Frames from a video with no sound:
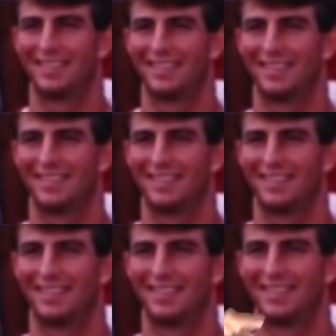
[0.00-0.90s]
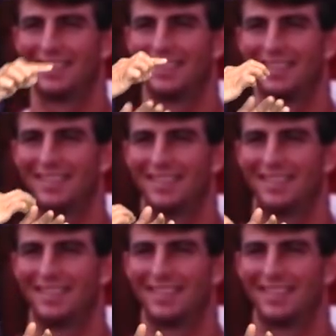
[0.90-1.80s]

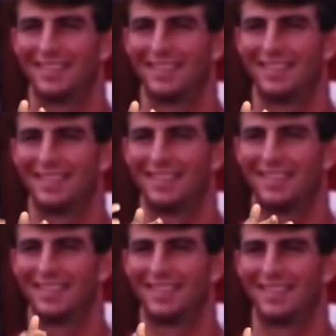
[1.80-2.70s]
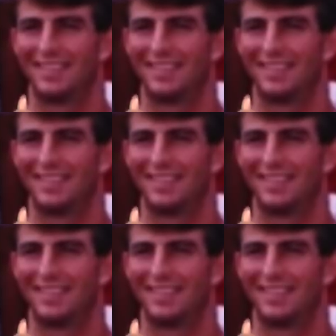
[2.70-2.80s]
This person isn't speaking.